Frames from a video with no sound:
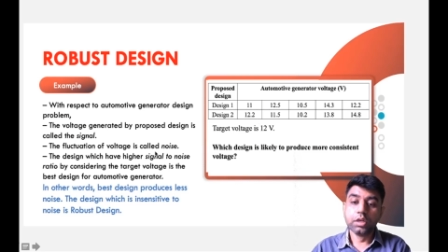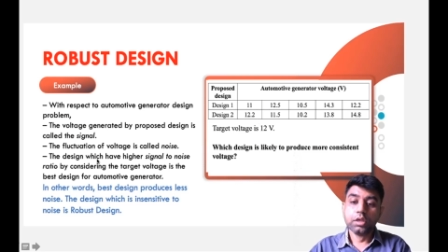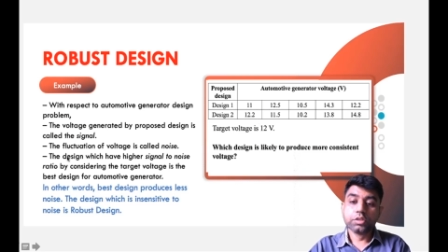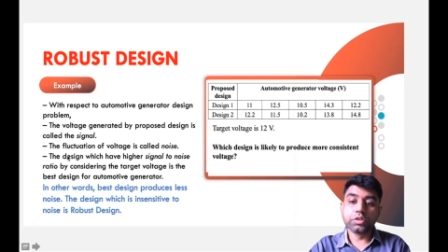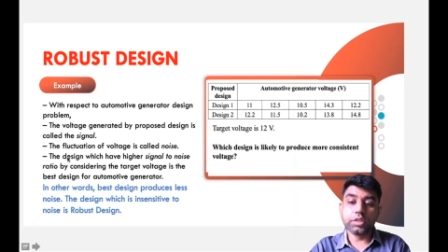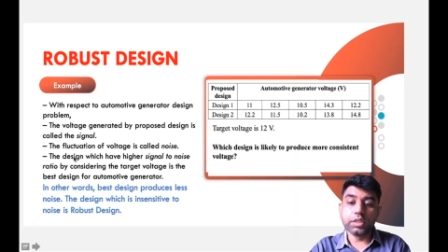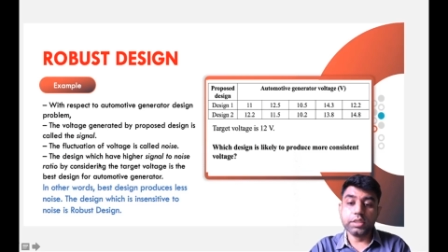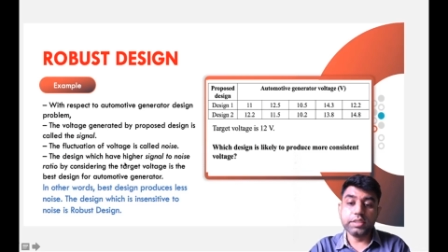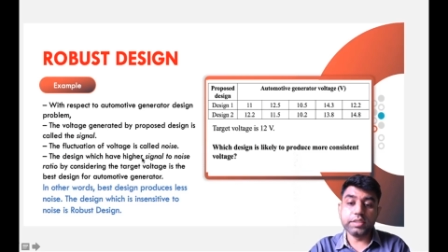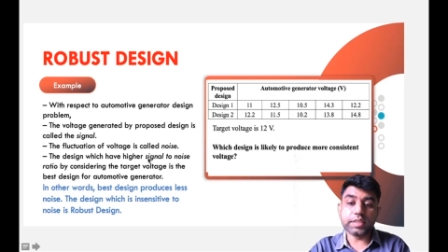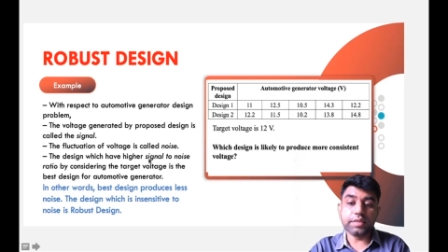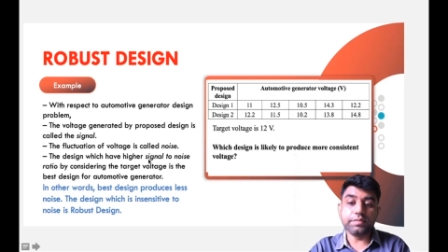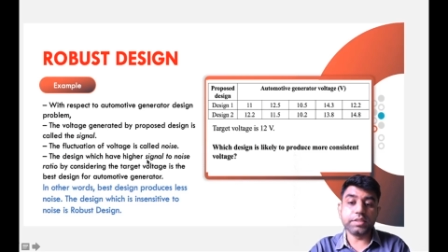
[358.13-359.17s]
So the
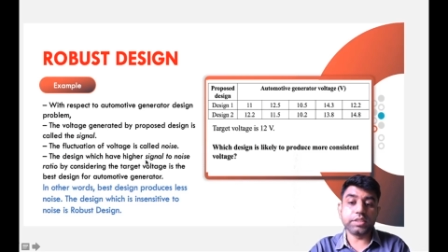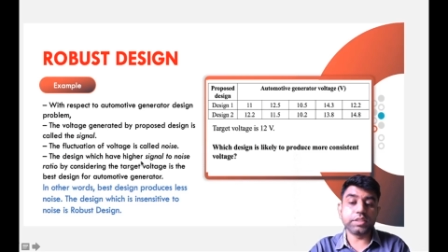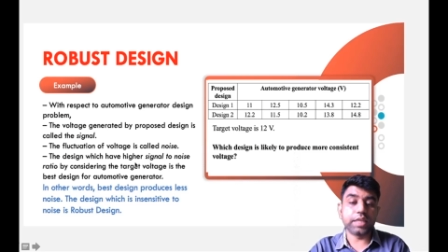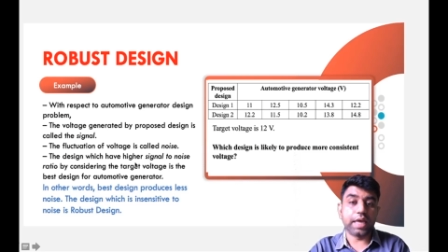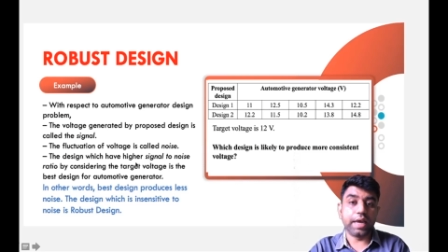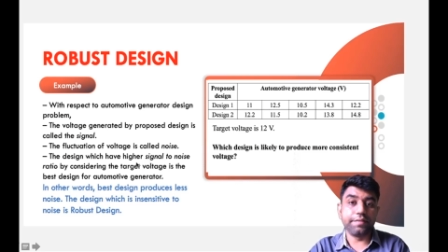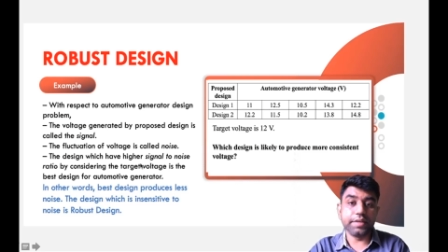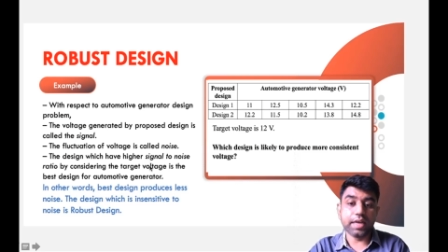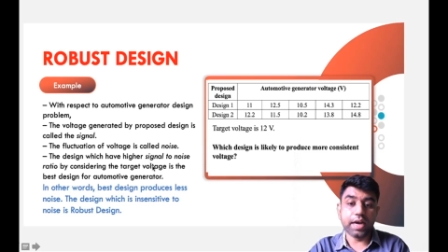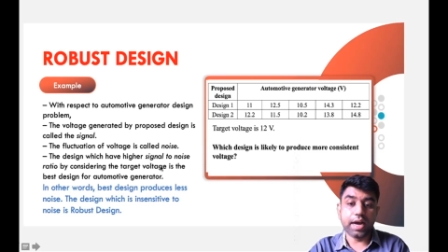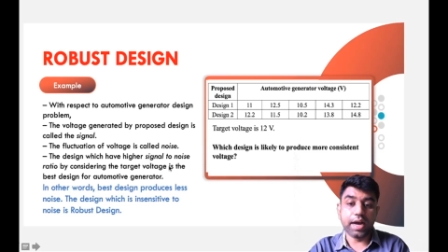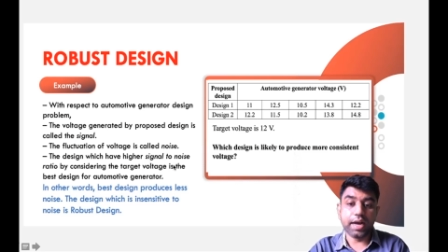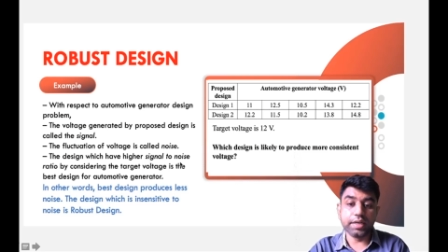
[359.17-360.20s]
design which is having
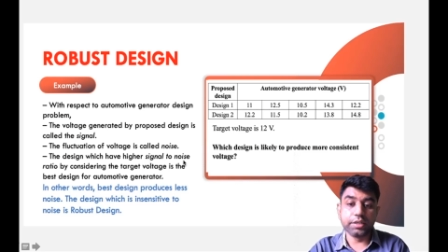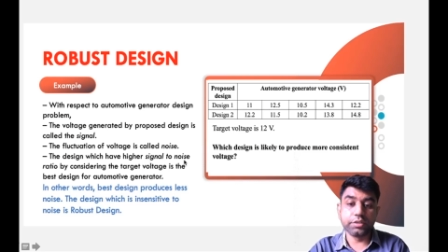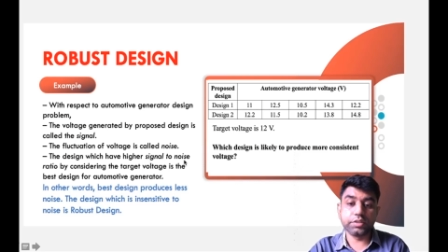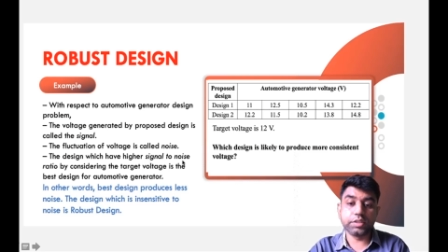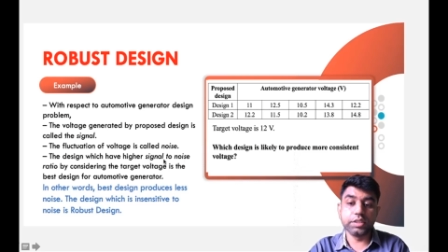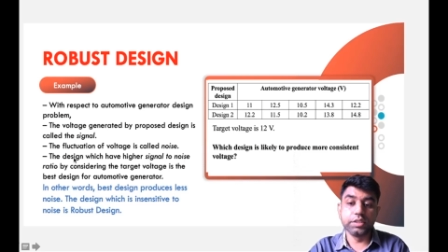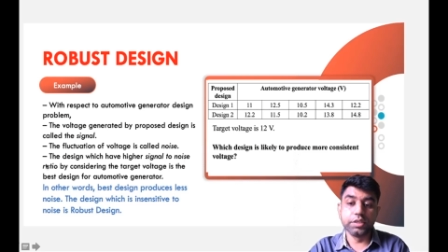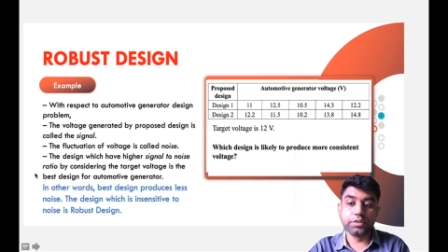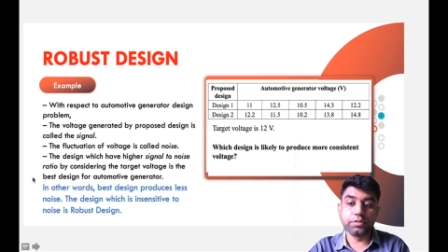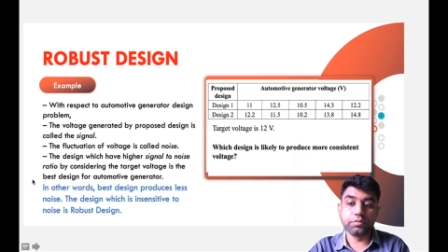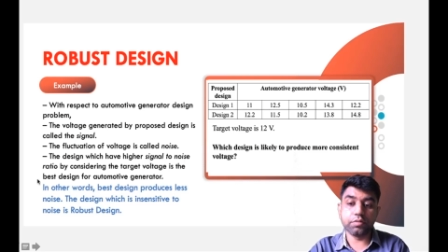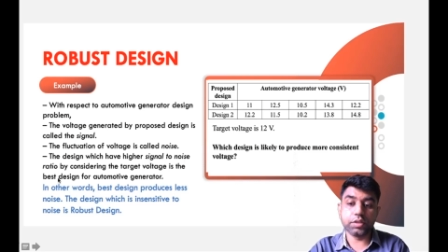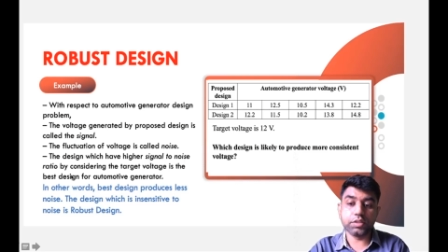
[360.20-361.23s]
higher signal
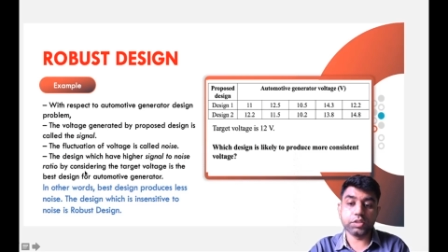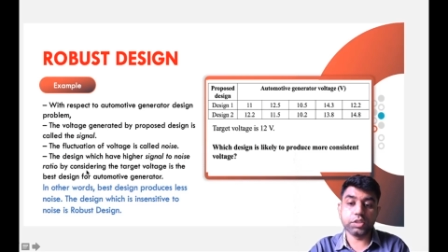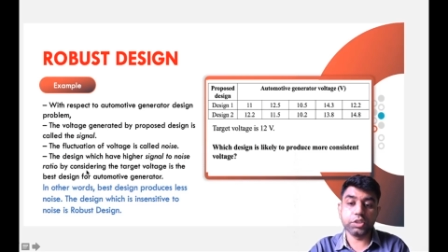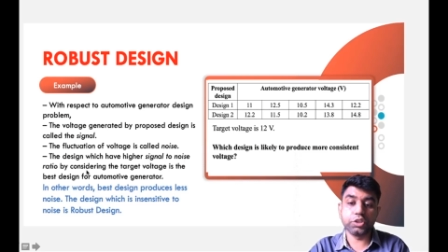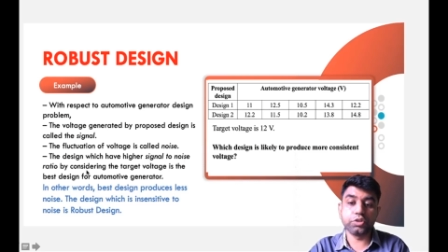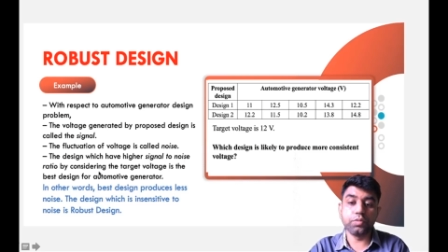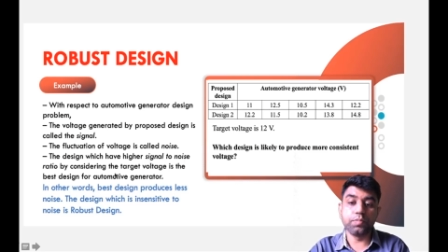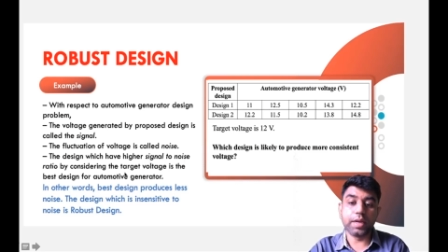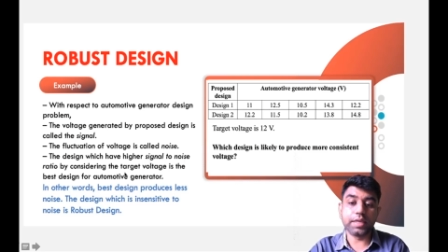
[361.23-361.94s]
to noise ratio by